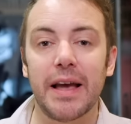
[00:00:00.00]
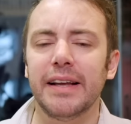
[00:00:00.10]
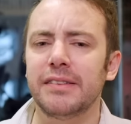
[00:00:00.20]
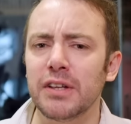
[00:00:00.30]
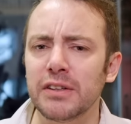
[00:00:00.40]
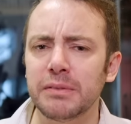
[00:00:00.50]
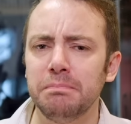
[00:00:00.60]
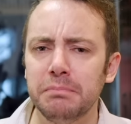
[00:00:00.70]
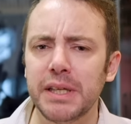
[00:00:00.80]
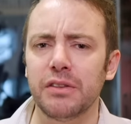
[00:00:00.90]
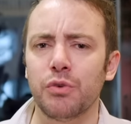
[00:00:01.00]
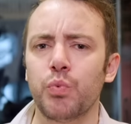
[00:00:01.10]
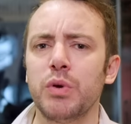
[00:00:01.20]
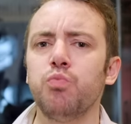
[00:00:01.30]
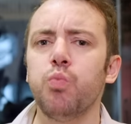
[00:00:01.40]
It doesn't mean that
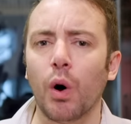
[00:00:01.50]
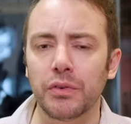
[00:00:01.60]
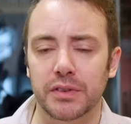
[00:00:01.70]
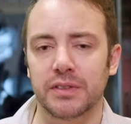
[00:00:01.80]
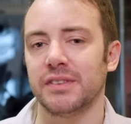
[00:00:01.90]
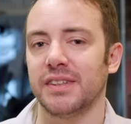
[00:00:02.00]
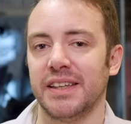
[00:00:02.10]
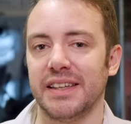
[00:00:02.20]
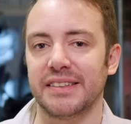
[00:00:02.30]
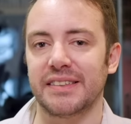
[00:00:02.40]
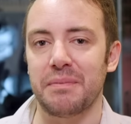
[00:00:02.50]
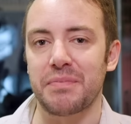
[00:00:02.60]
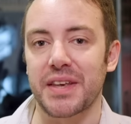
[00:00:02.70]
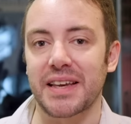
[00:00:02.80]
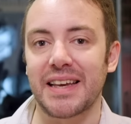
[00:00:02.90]
we want to hear
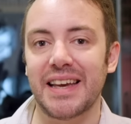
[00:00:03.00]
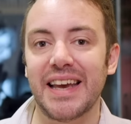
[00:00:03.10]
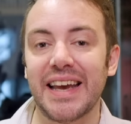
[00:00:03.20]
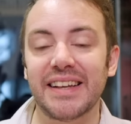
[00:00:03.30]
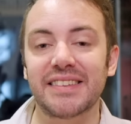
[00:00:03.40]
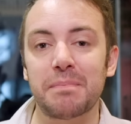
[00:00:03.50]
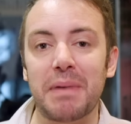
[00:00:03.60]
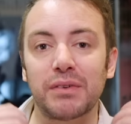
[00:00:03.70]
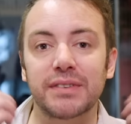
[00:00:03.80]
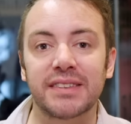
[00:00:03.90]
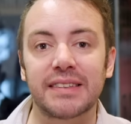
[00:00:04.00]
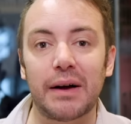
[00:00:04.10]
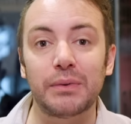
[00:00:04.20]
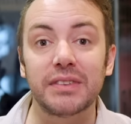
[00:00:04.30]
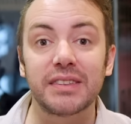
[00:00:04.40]
something. It's about
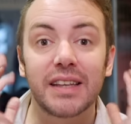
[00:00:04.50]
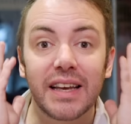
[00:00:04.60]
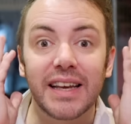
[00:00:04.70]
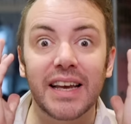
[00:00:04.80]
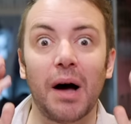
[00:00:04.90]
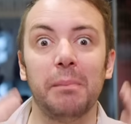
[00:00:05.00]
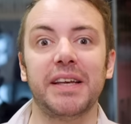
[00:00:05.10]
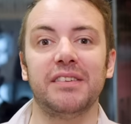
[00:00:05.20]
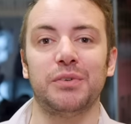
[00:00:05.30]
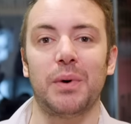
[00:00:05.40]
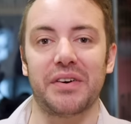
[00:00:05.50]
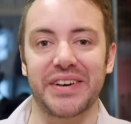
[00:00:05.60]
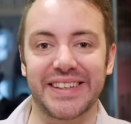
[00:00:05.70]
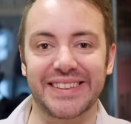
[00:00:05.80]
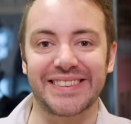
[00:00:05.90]
sounds coming to our
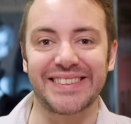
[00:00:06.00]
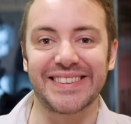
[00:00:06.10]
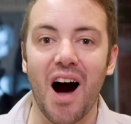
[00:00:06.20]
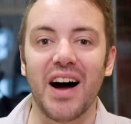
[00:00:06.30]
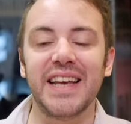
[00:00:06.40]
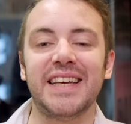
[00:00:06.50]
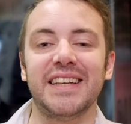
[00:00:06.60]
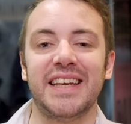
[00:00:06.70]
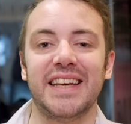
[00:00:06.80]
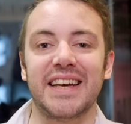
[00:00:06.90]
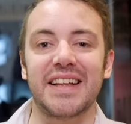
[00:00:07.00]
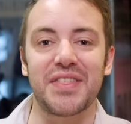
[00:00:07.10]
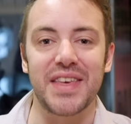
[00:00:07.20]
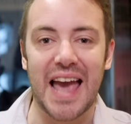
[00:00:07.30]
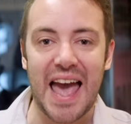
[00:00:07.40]
ears. I can hear
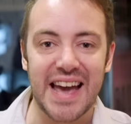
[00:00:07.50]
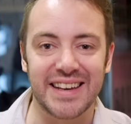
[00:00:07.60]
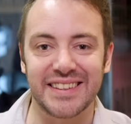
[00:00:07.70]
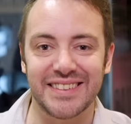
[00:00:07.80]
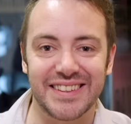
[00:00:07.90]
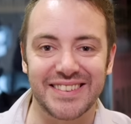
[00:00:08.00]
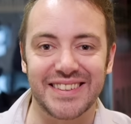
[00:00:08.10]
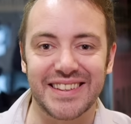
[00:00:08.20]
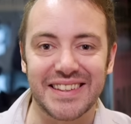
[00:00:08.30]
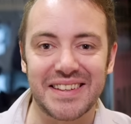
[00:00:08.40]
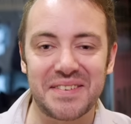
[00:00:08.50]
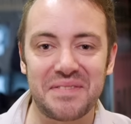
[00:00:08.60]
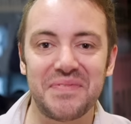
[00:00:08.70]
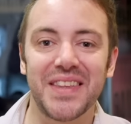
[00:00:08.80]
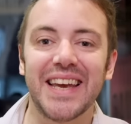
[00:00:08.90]
the air conditioning.
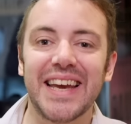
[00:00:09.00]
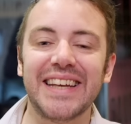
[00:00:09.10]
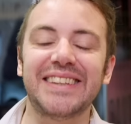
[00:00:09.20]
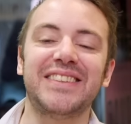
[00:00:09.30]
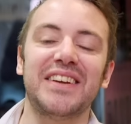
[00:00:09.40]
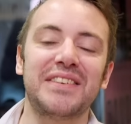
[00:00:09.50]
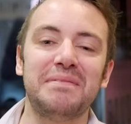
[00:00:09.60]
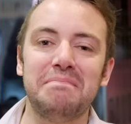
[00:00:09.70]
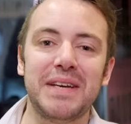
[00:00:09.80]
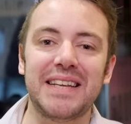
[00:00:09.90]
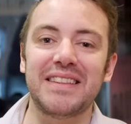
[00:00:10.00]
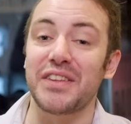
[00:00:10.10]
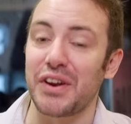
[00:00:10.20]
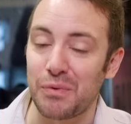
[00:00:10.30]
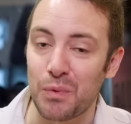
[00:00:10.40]
It doesn't mean
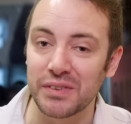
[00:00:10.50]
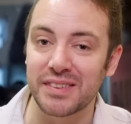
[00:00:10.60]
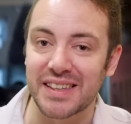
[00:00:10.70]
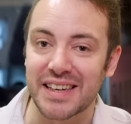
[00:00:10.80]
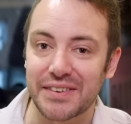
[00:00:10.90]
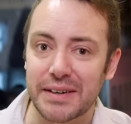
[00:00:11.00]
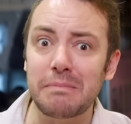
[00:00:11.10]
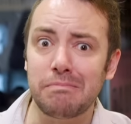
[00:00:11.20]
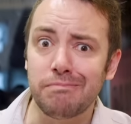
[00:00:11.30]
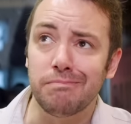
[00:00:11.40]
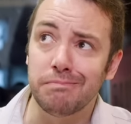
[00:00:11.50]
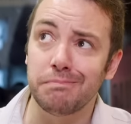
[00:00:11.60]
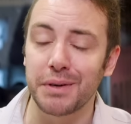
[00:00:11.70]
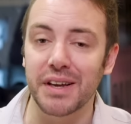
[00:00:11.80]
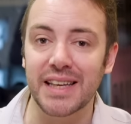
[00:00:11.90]
that I want to hear it,
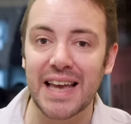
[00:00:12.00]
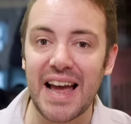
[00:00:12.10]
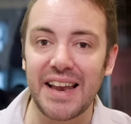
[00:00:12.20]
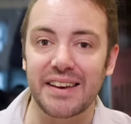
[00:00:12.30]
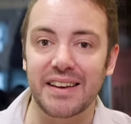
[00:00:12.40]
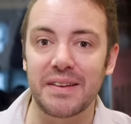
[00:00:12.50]
but I can.